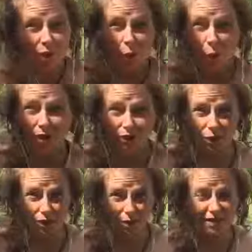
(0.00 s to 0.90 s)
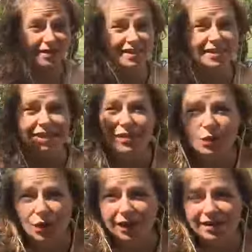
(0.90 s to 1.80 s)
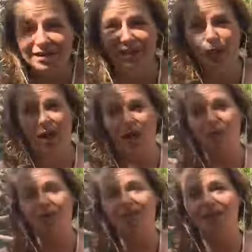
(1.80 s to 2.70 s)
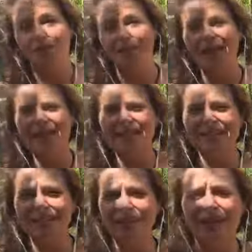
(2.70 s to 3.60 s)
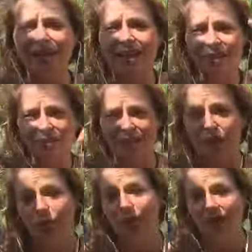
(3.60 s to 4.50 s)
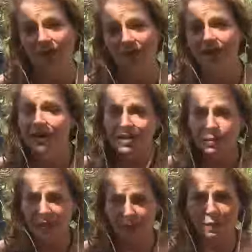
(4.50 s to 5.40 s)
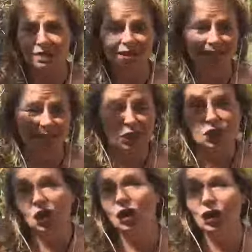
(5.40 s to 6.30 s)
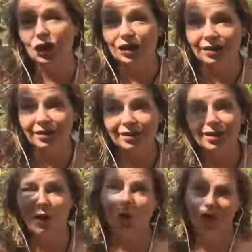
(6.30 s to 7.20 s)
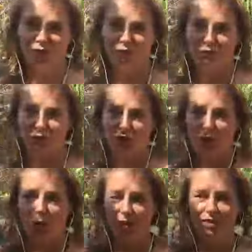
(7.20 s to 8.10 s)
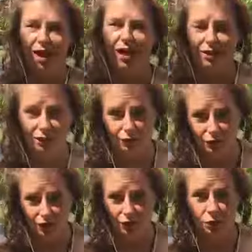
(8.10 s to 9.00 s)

one of those amazing sense organs that you have, one of these amazing divine gifts that you've been given to be able to discern what's good for you and what's not good for you.